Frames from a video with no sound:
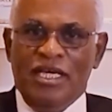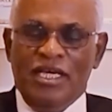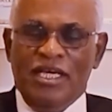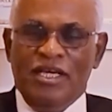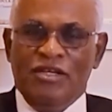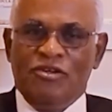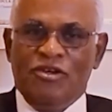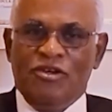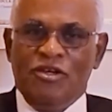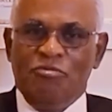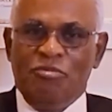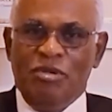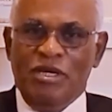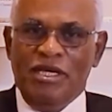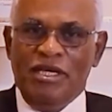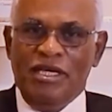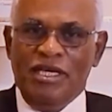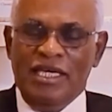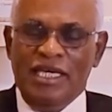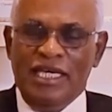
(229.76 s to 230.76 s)
It could
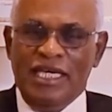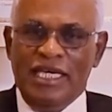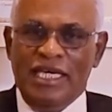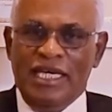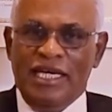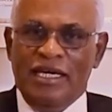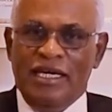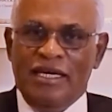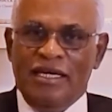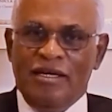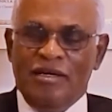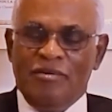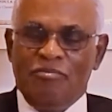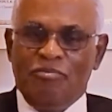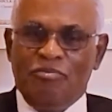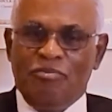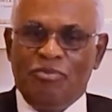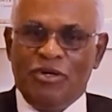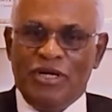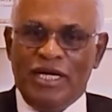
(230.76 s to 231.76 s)
be a
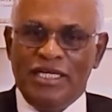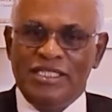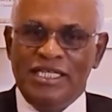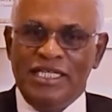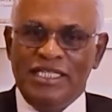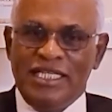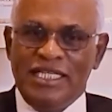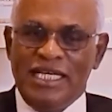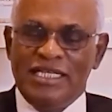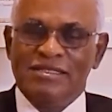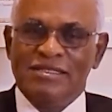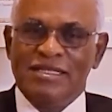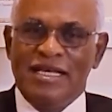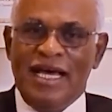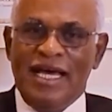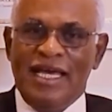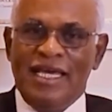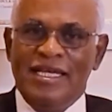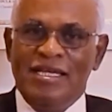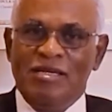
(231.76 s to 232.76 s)
project
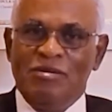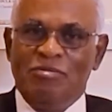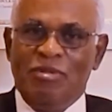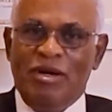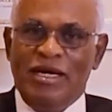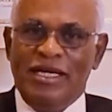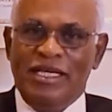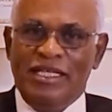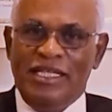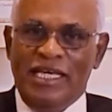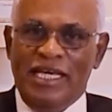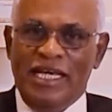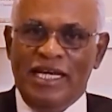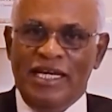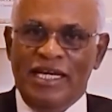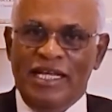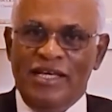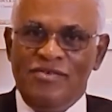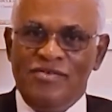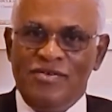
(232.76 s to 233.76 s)
assigned by the
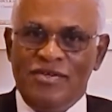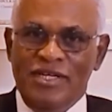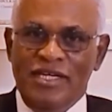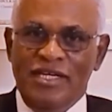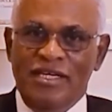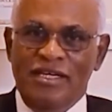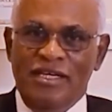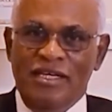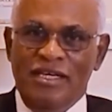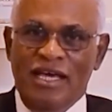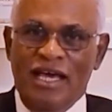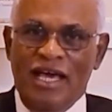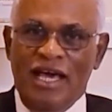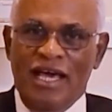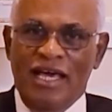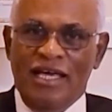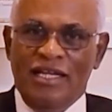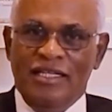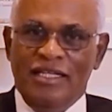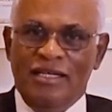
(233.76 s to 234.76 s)
industry,
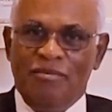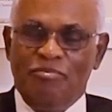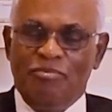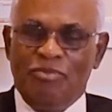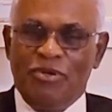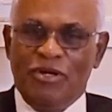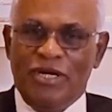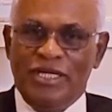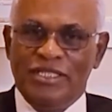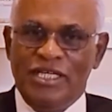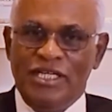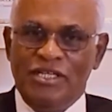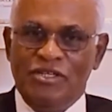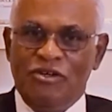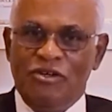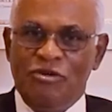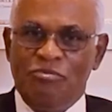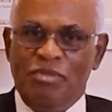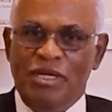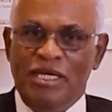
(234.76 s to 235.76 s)
and the
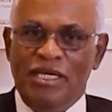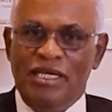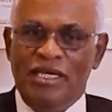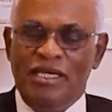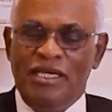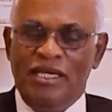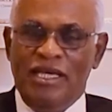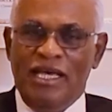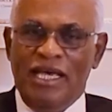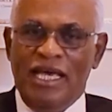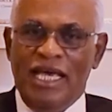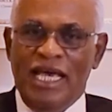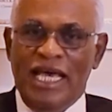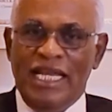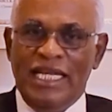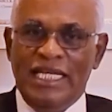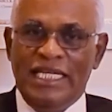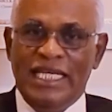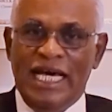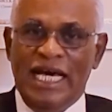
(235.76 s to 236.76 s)
project could be
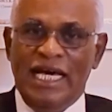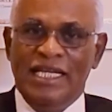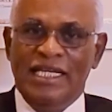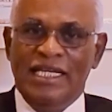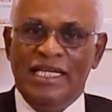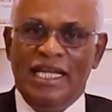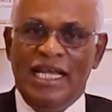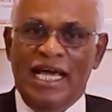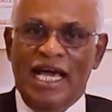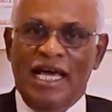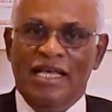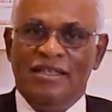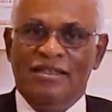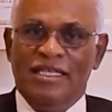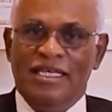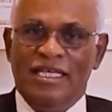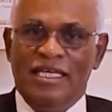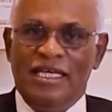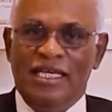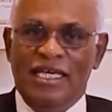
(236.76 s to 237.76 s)
done at
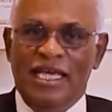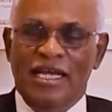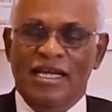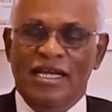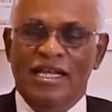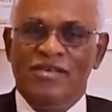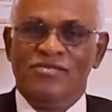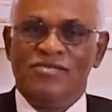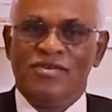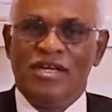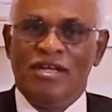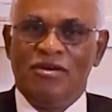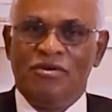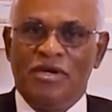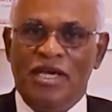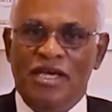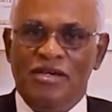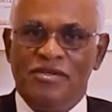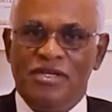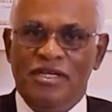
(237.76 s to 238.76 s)
the industry
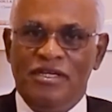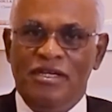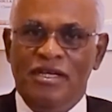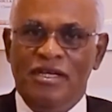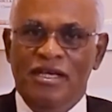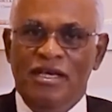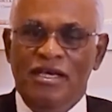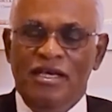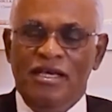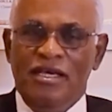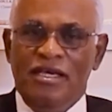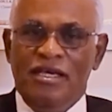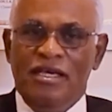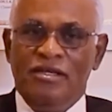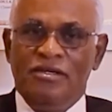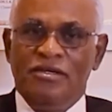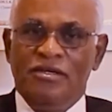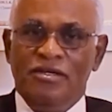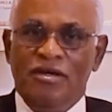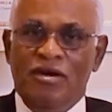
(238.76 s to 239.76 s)
location.
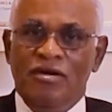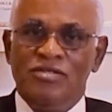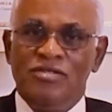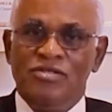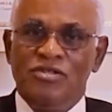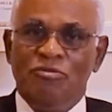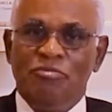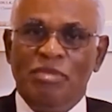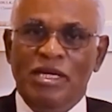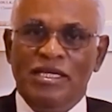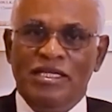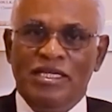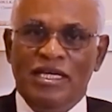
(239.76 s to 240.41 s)
It could also be